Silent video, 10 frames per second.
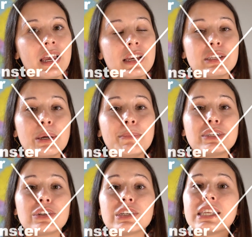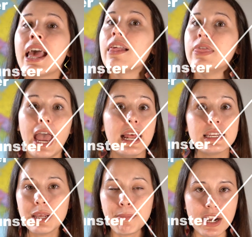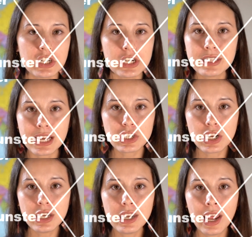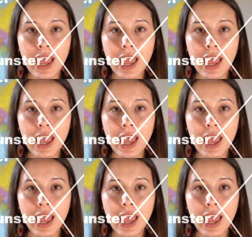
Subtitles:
So Munsters, that is the matching section.